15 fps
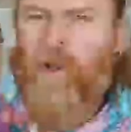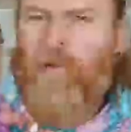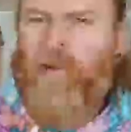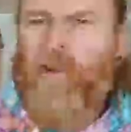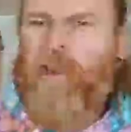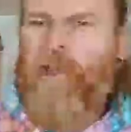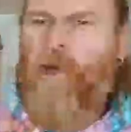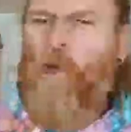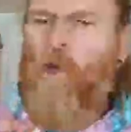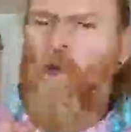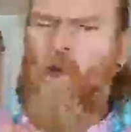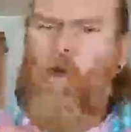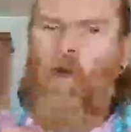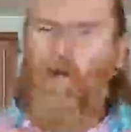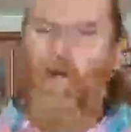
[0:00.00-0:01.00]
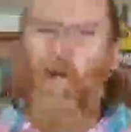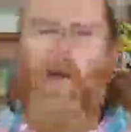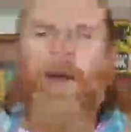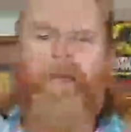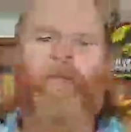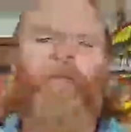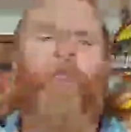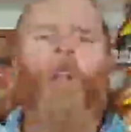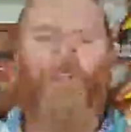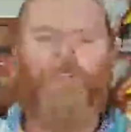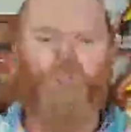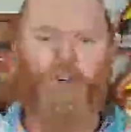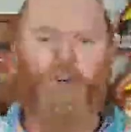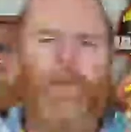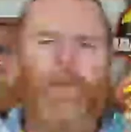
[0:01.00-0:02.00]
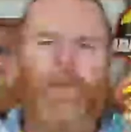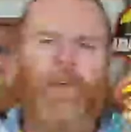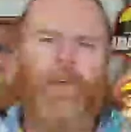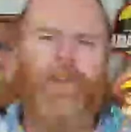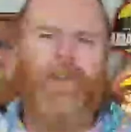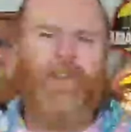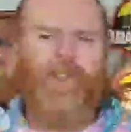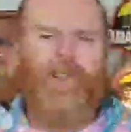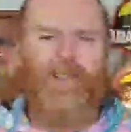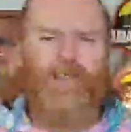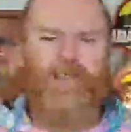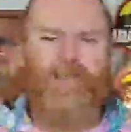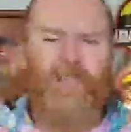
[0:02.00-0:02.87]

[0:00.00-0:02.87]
You can order them online. Join me on the dark